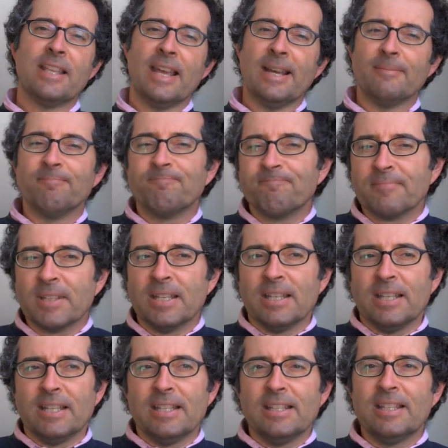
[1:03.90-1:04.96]
that
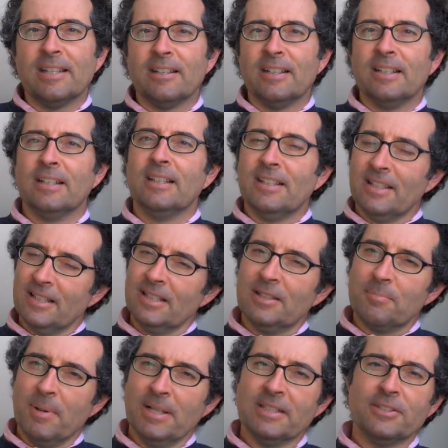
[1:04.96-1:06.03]
there,
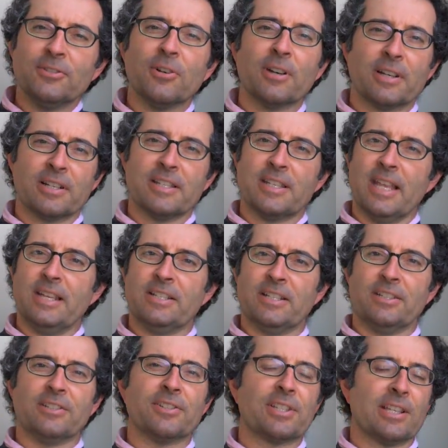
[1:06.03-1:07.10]
Depends on your
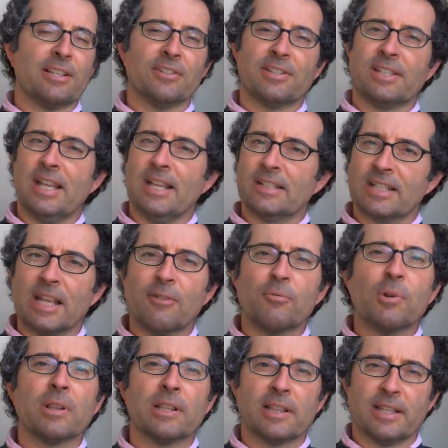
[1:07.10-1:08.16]
organization, your skill sets, kind of
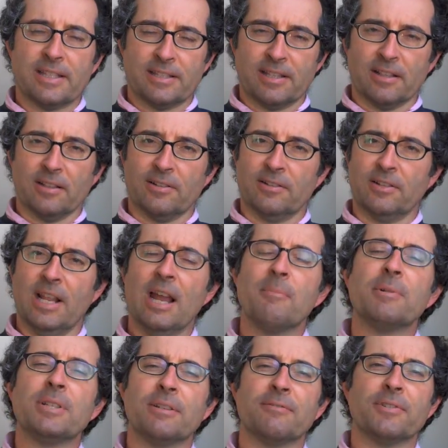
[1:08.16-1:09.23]
willingness to learn, how
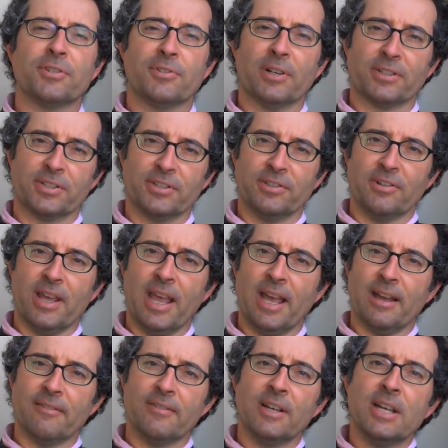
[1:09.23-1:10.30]
much infrastructure you
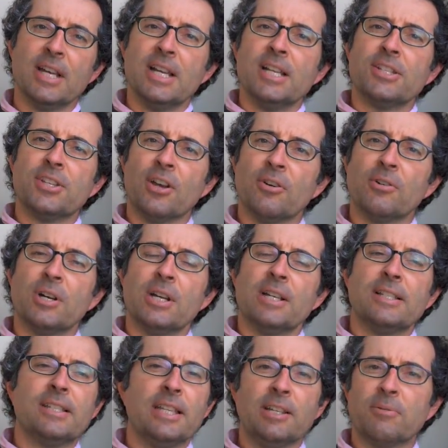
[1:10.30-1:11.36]
have. So
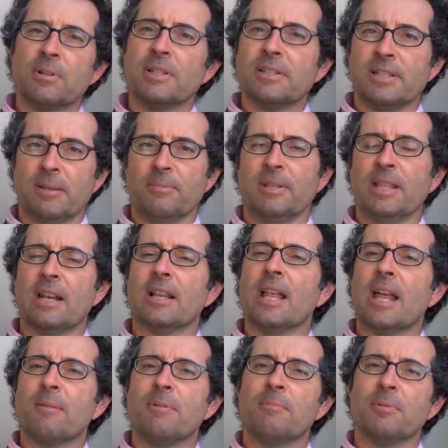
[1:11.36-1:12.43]
SQL is something that a
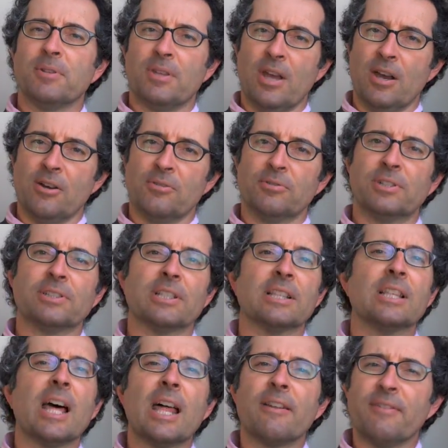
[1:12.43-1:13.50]
lot of people know. There's a
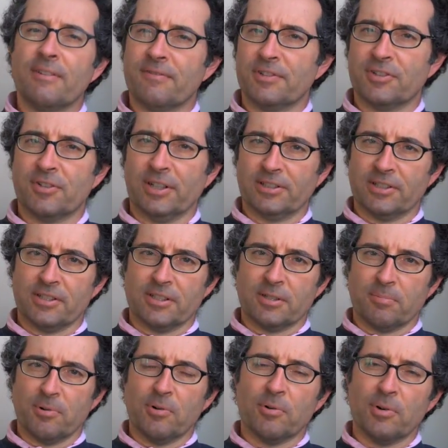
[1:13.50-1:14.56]
lot of infrastructure to
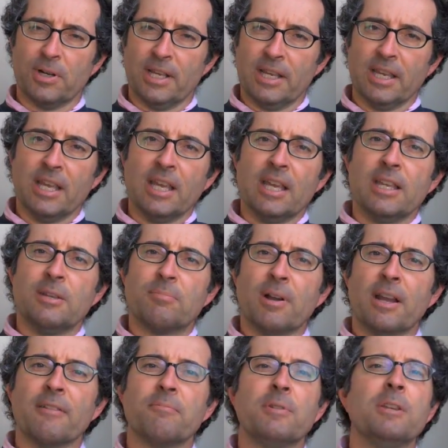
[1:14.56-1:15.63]
support it. You
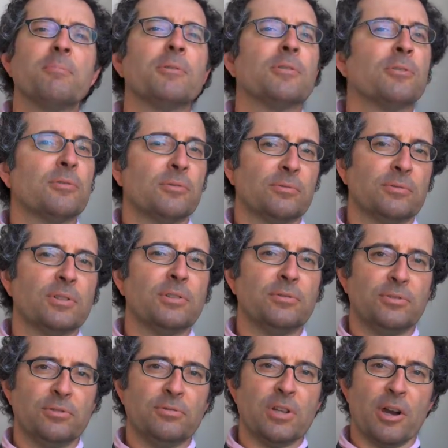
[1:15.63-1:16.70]
probably have people who, who
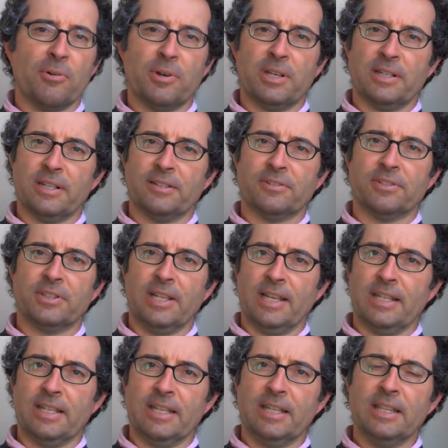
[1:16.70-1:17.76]
do know it and
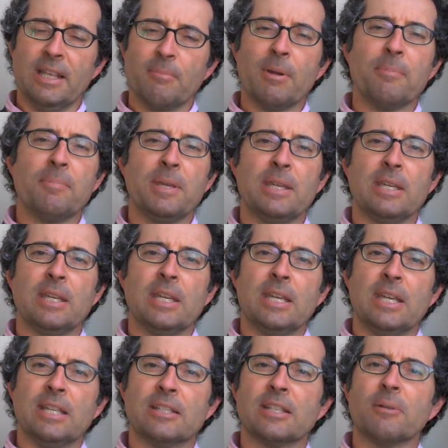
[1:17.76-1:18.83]
understand it. And that might be,
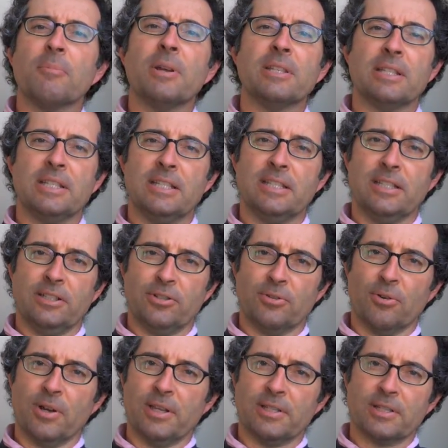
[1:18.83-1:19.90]
in some ways, an easy
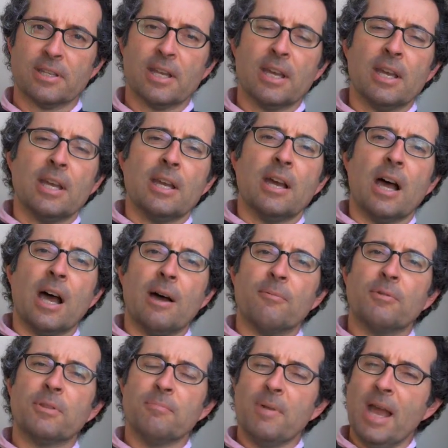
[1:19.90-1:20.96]
choice. Uh,
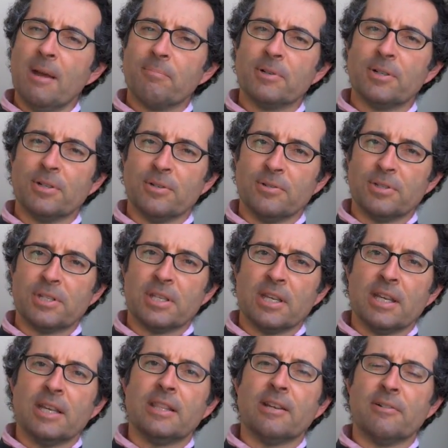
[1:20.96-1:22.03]
with MapReduce,
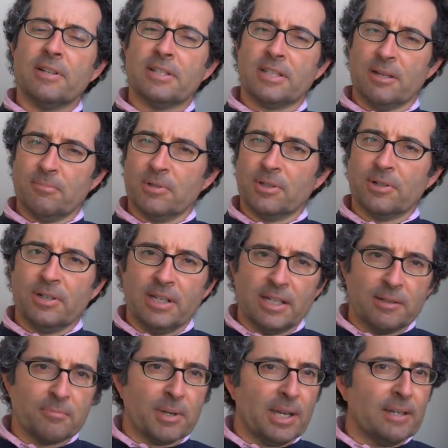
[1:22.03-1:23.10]
there is some learning,
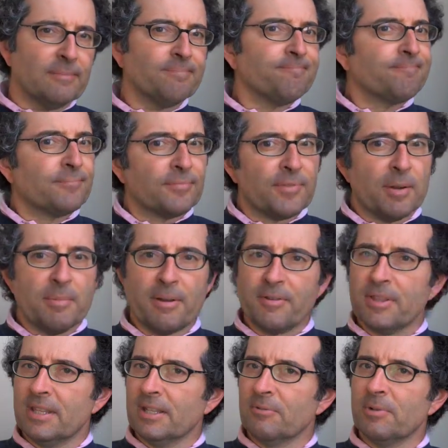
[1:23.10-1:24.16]
but from
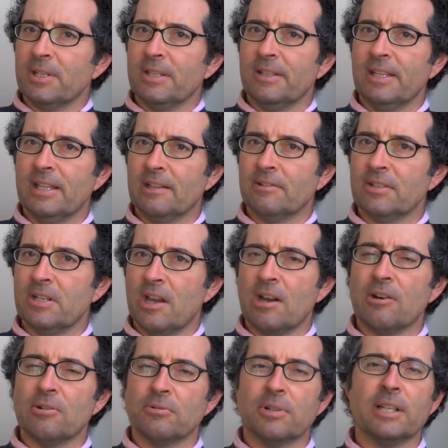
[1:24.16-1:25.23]
everything we hear and
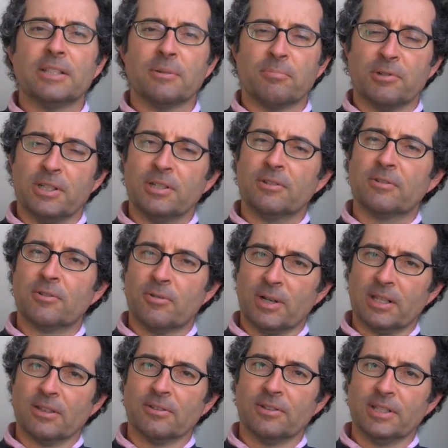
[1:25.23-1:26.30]
know, it's a pretty
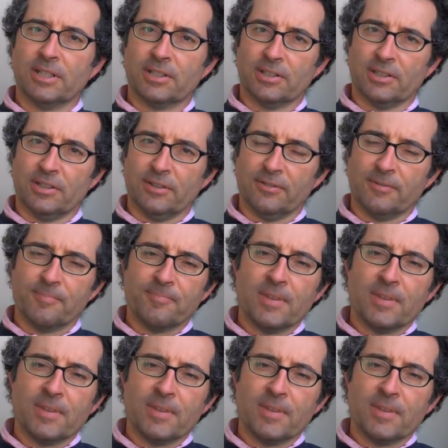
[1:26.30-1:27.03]
quick learning curve.